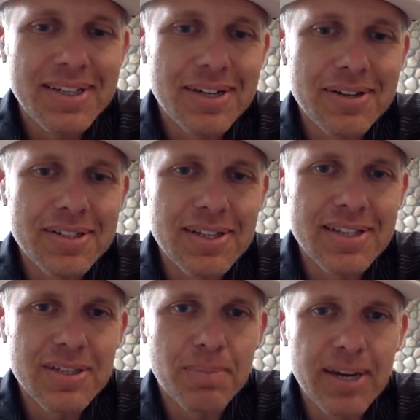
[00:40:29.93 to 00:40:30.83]
You know, it,
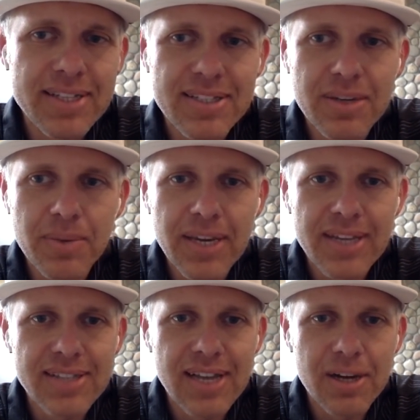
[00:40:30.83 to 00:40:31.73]
it's a place that we
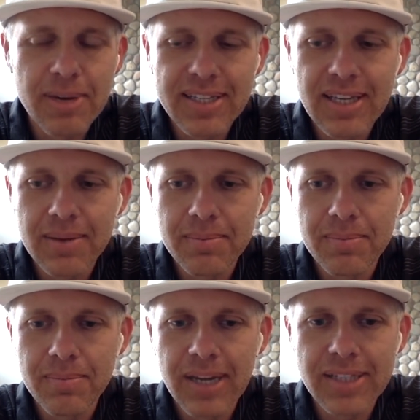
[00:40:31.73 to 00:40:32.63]
excel. My team
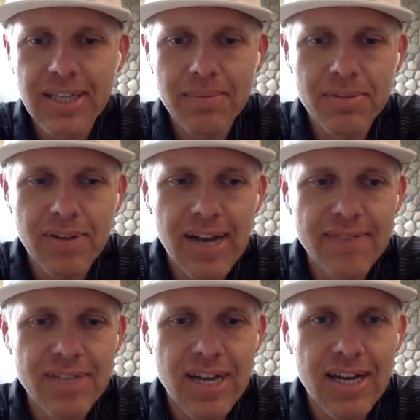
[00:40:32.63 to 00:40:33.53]
my team
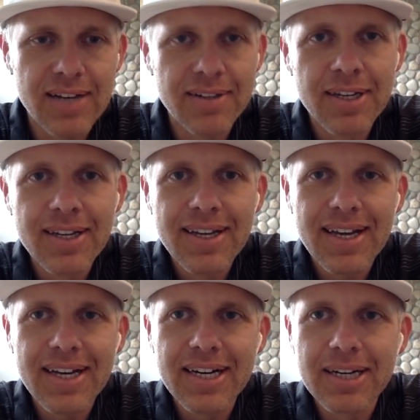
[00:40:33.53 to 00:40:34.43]
thrives on.
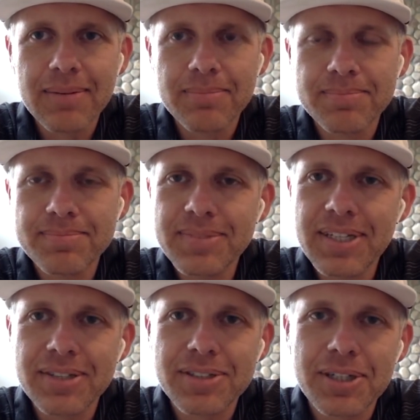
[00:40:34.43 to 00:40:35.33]
Um, you
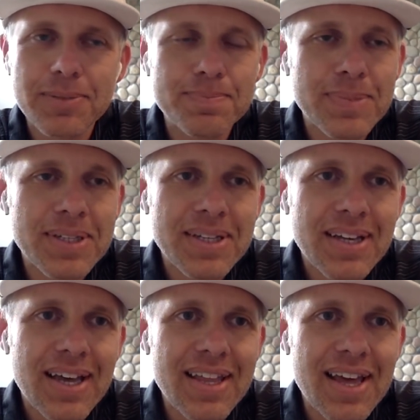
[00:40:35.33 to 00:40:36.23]
know, so
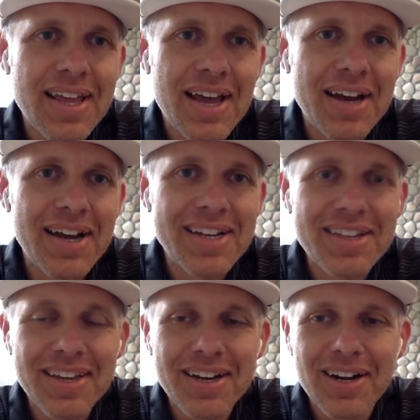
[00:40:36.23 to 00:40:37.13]
I, I, I like to
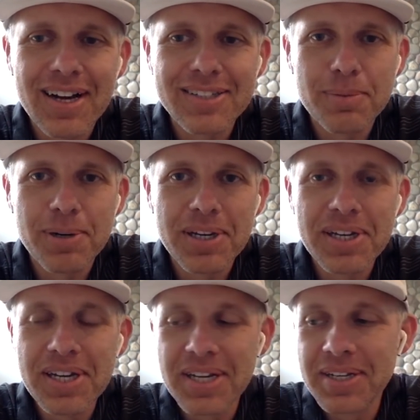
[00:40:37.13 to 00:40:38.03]
think our odds are pretty
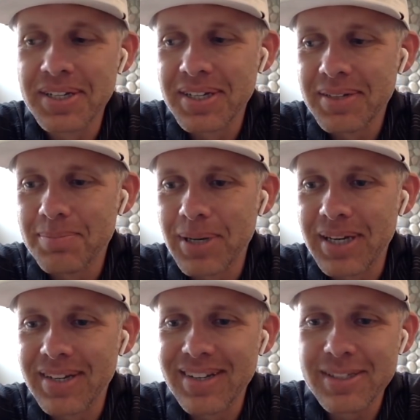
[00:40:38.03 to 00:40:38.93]
good
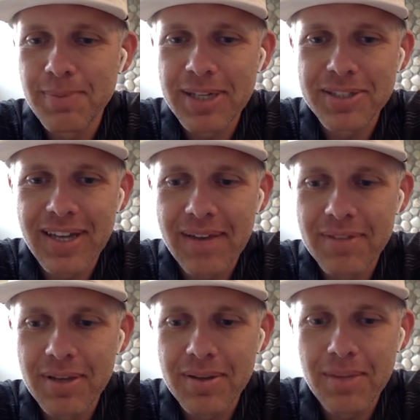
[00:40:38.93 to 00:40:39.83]
but especially having
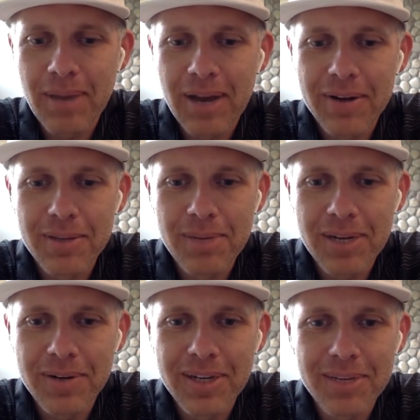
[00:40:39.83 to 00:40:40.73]
the, the power of the
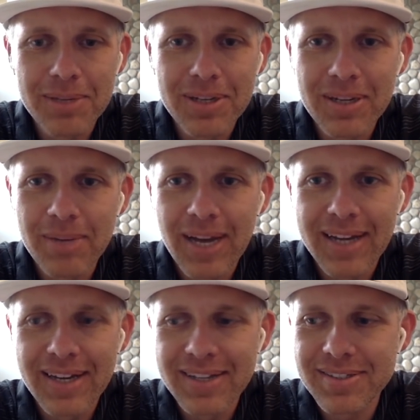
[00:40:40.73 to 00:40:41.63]
Bitcoin community behind
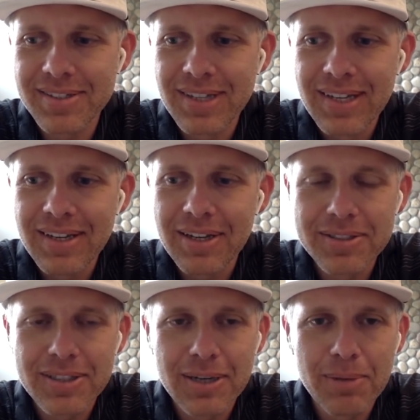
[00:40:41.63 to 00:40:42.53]
us, you know, it's
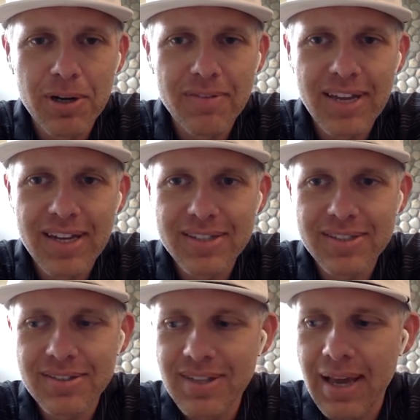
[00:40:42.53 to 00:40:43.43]
going to motivate us
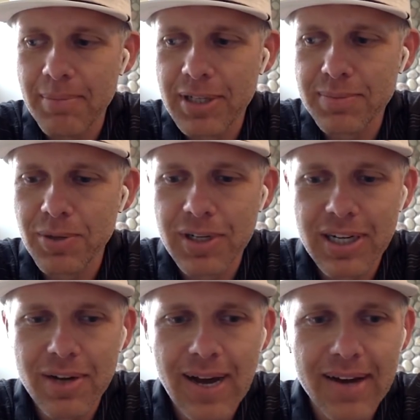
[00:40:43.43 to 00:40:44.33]
that much more to
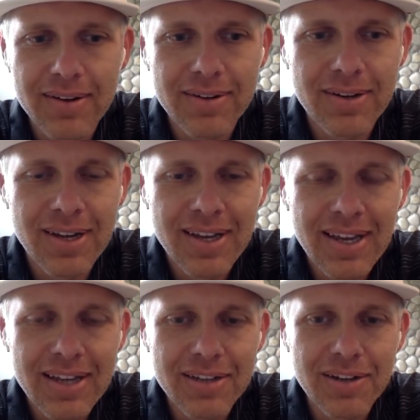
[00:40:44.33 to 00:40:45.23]
go out and,
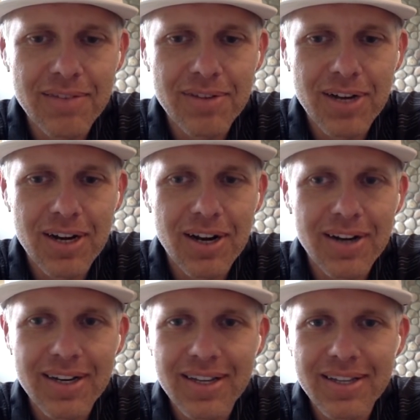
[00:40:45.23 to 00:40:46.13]
and deliver on our
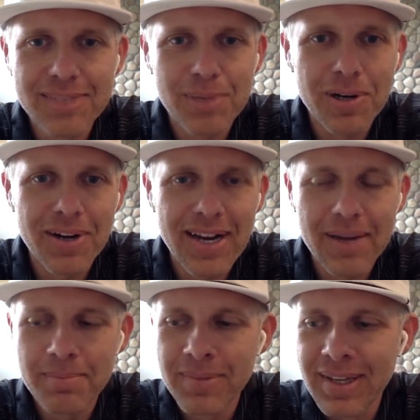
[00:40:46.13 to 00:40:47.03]
end of this program.